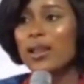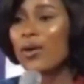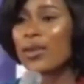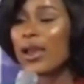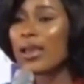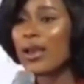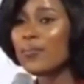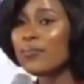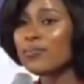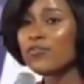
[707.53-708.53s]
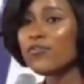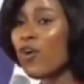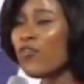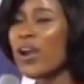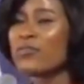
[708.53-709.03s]
Now here I am, 4
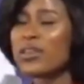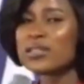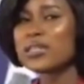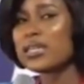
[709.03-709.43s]
or 5 years